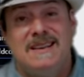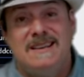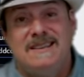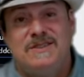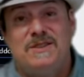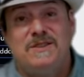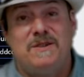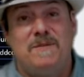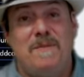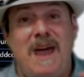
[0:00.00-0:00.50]

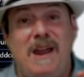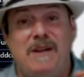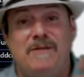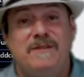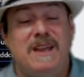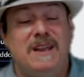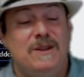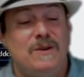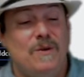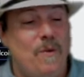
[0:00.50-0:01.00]
It's just a matter
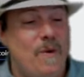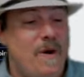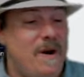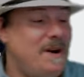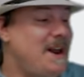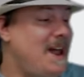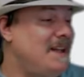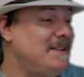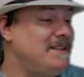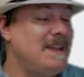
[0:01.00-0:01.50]
of getting the
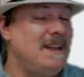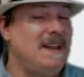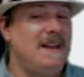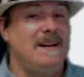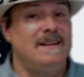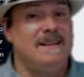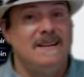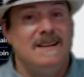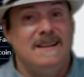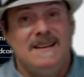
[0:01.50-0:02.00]
word out
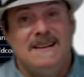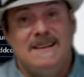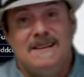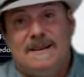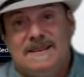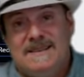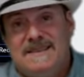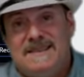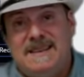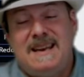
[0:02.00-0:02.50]
there.
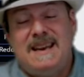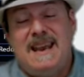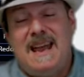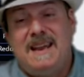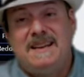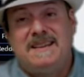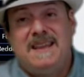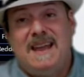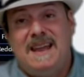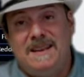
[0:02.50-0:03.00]
Send
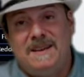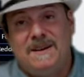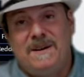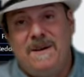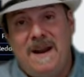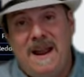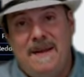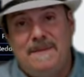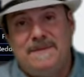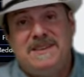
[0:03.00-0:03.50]
out a
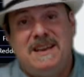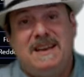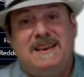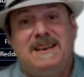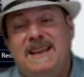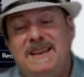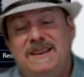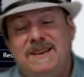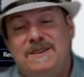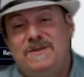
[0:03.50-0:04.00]
telegram,
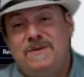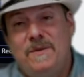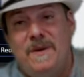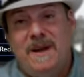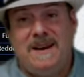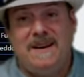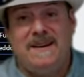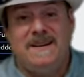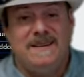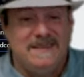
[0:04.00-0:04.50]
send out your
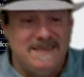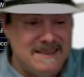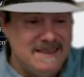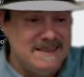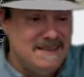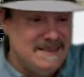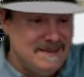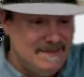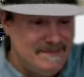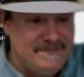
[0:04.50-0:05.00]
Twitter,
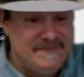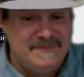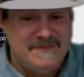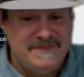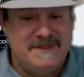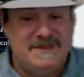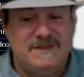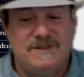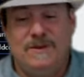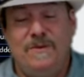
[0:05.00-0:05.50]

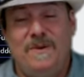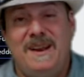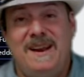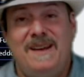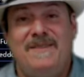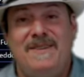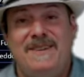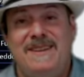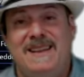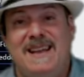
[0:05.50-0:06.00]
do
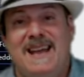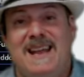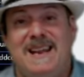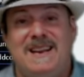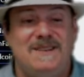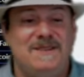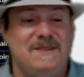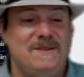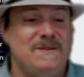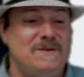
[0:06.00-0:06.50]
whatever you got
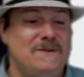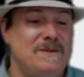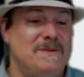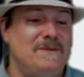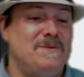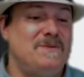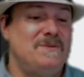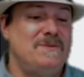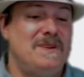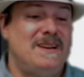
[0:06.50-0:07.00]
to do
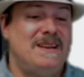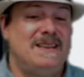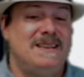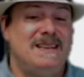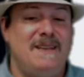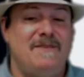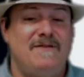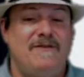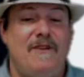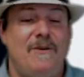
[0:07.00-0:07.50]
to uh,
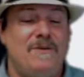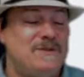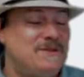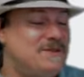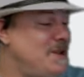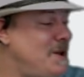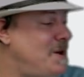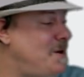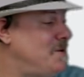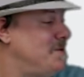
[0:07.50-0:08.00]
let
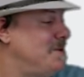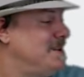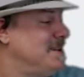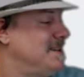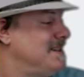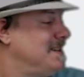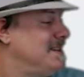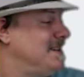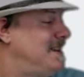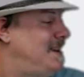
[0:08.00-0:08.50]
folks know
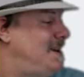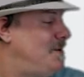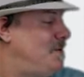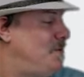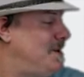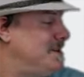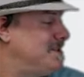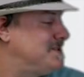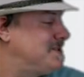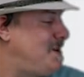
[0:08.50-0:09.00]
uh,
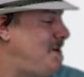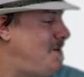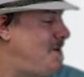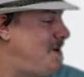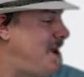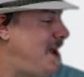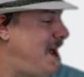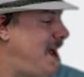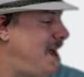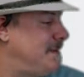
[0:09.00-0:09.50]
what's
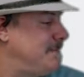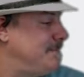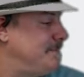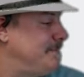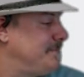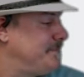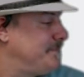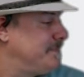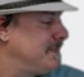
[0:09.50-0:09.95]
going on.